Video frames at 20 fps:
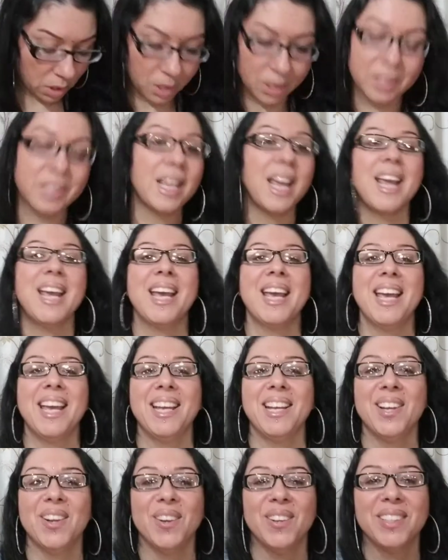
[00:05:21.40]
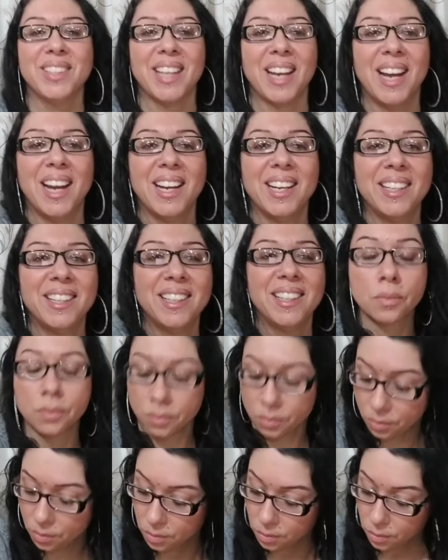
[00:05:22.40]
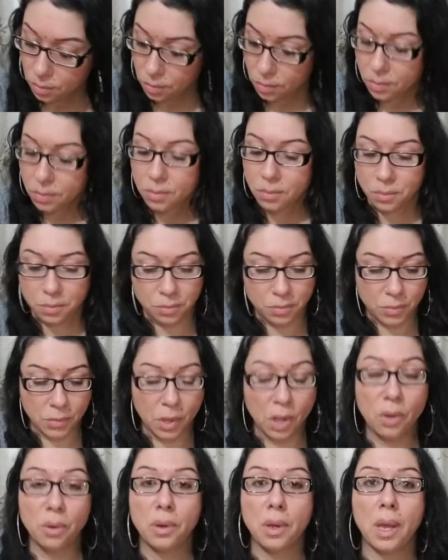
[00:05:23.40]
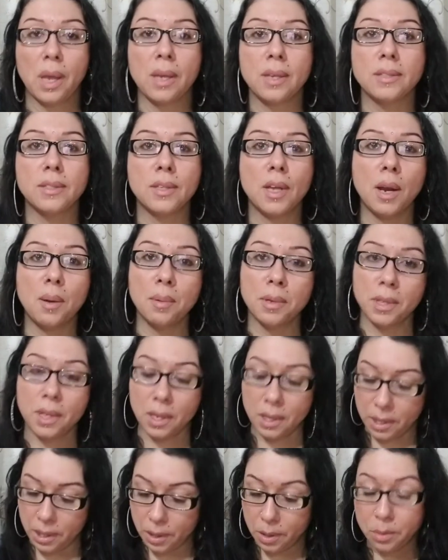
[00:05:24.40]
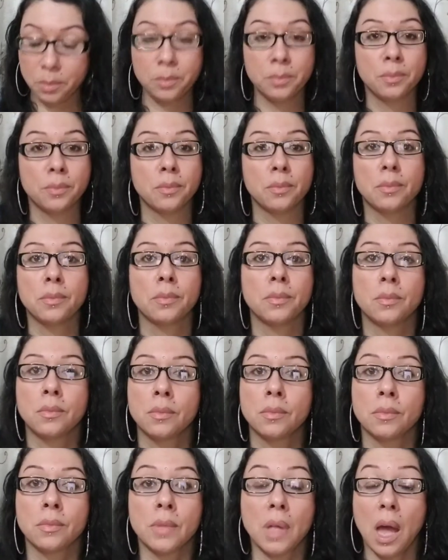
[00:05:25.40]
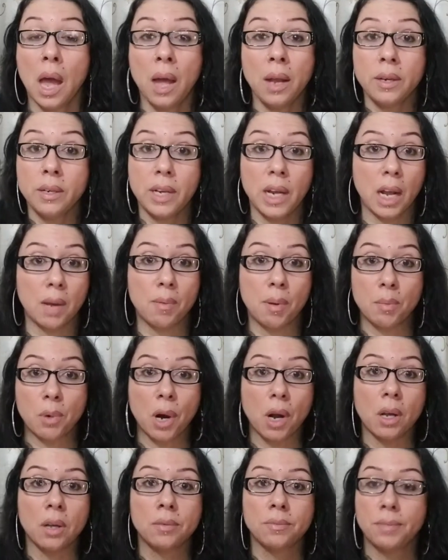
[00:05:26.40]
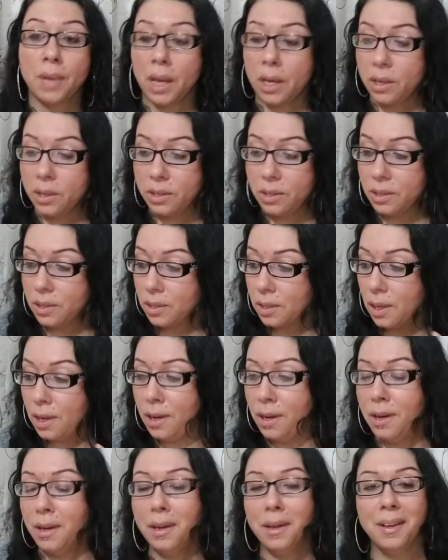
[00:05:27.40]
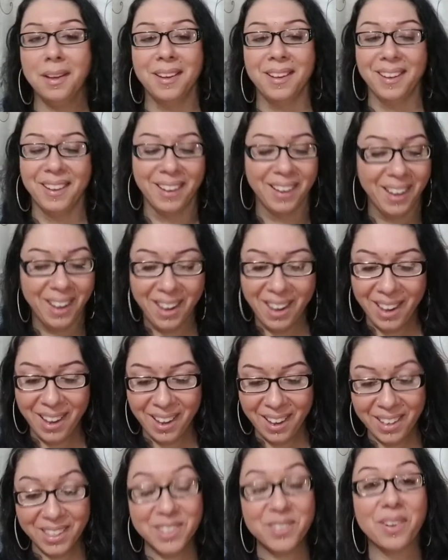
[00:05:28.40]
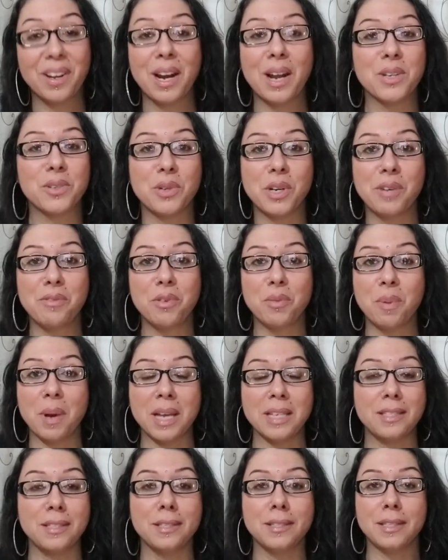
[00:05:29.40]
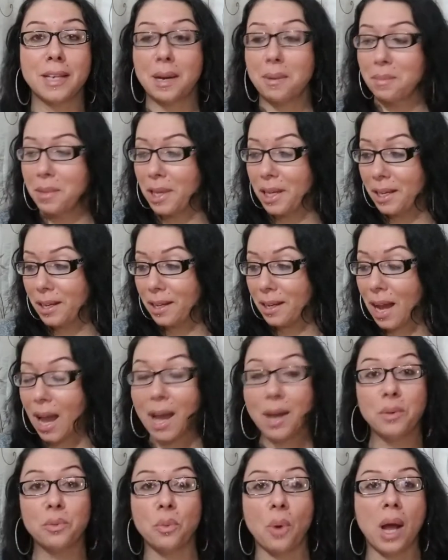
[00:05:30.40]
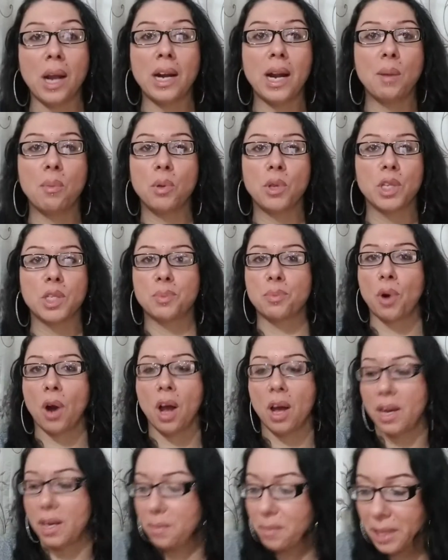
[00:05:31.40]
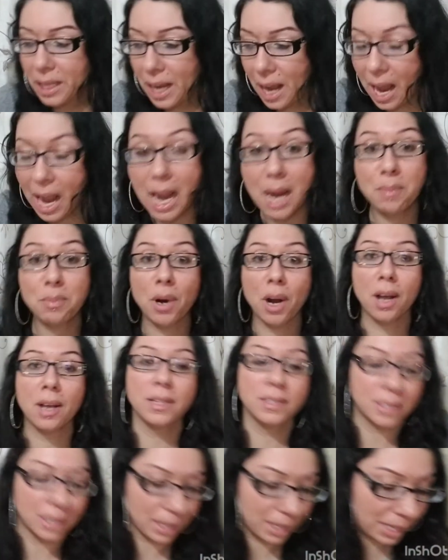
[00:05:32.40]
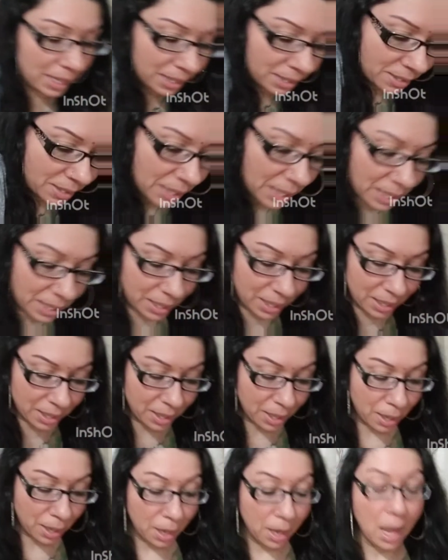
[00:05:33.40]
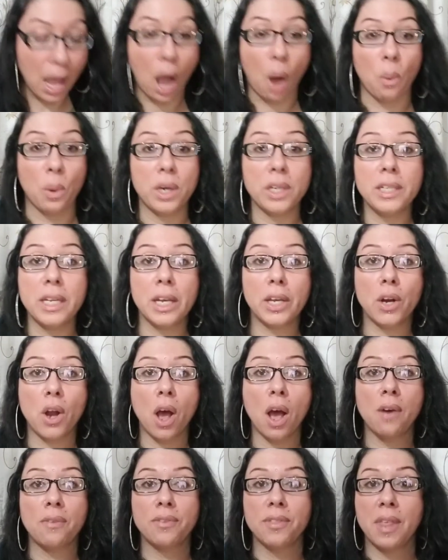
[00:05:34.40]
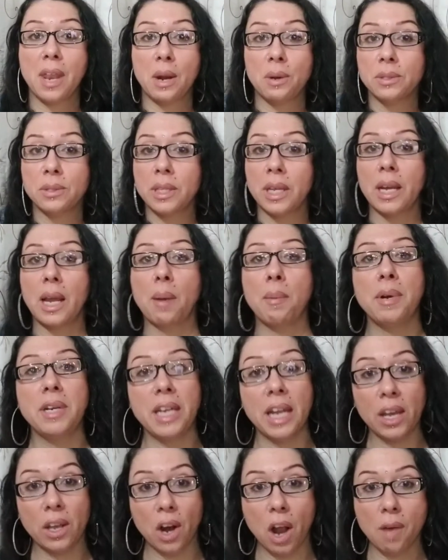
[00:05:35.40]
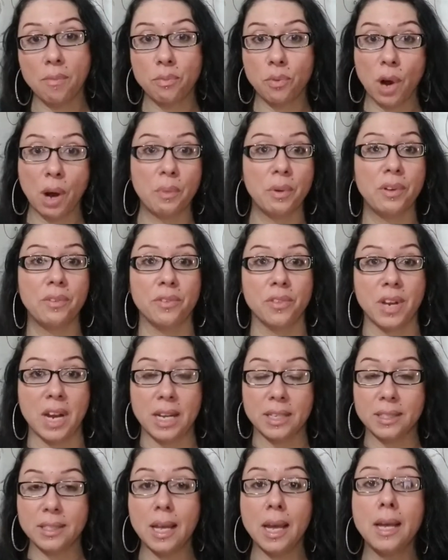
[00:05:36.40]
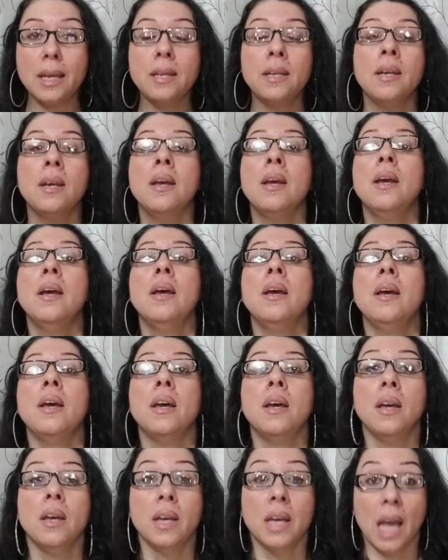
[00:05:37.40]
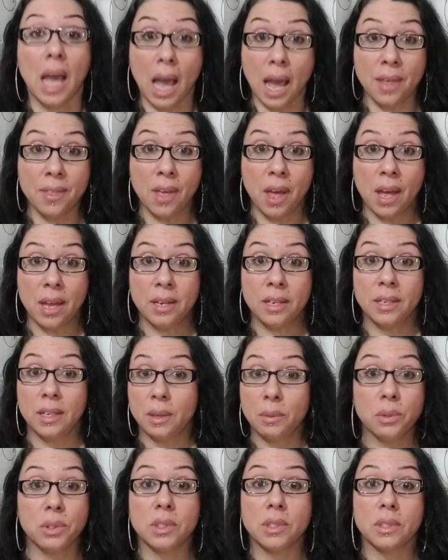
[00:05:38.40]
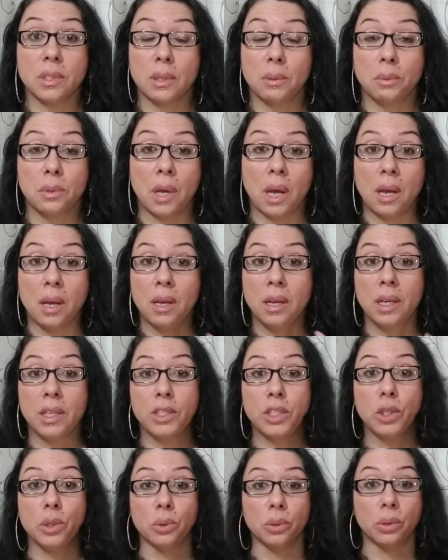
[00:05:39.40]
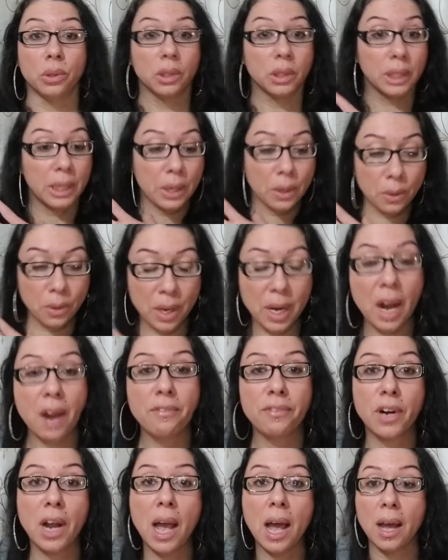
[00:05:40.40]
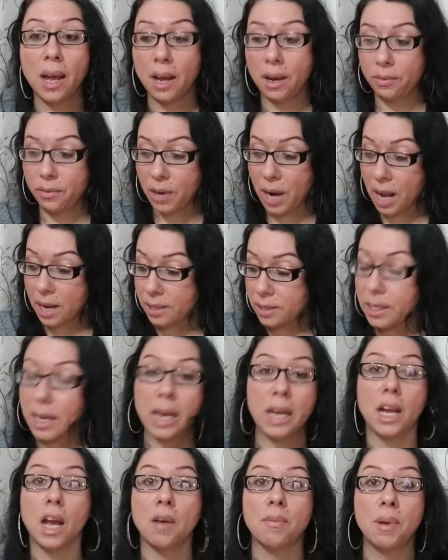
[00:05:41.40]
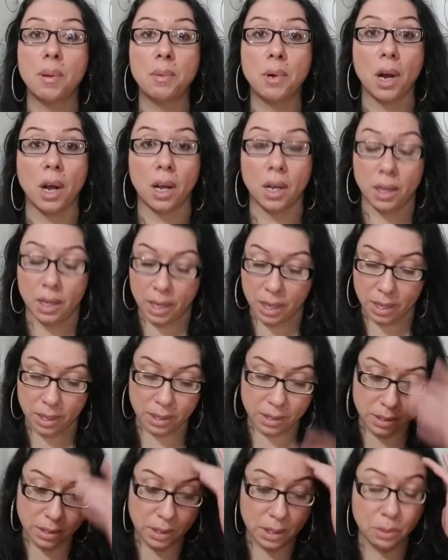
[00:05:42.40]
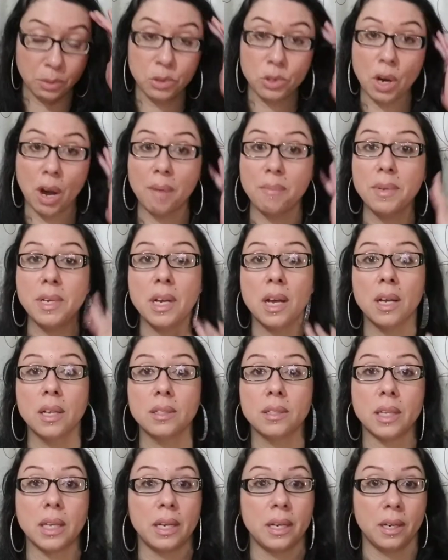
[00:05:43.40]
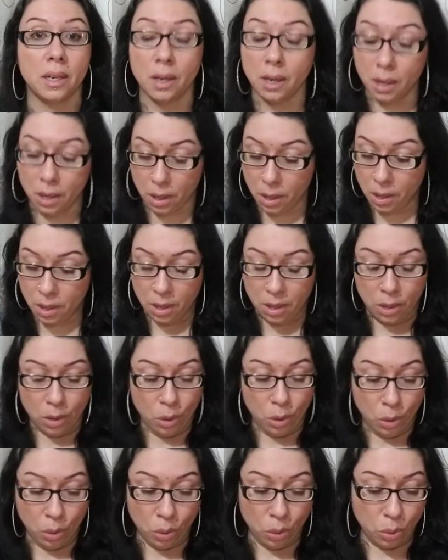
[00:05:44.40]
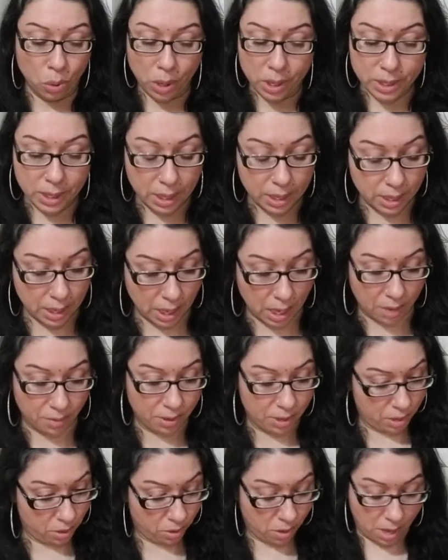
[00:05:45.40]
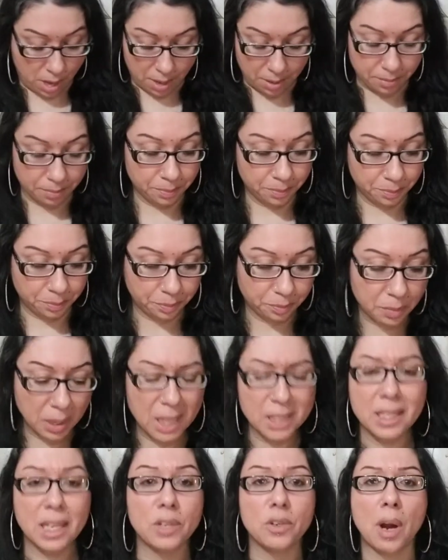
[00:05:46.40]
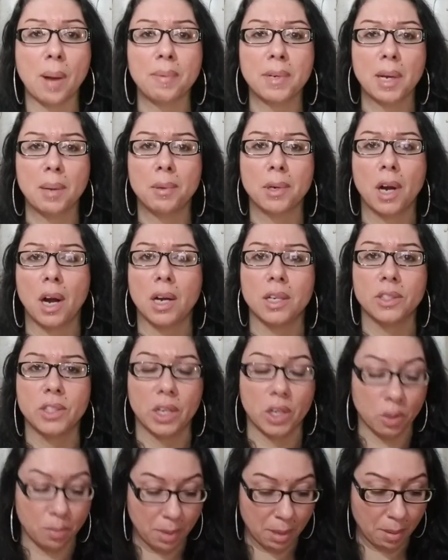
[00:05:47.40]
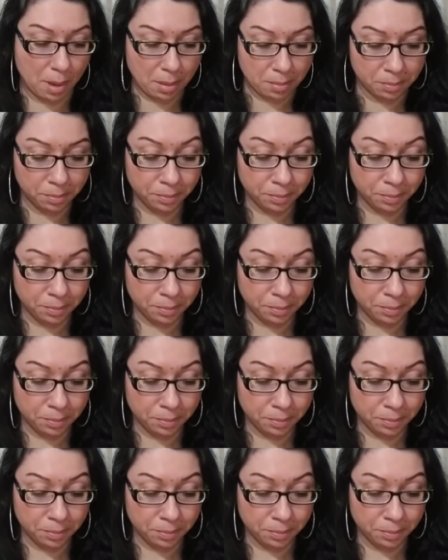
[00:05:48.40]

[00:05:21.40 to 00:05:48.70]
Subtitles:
Dang it, all done. Okay, sorry about that, Leo. I had to take off my bra. I couldn't. It's funny, I was reading for Pisces and I'm like, why did I put this bra on? I'm like, I hate bras. I can't stand it. I want to take it off. And then I was like, I'm going to take it off before I read for the next sign. And then it's you, Leo. And I forgot. I forgot to take off my bra and it was driving me nuts. And I just had to take care of it. Okay. Plus I dropped a couple cards. I had to open them up.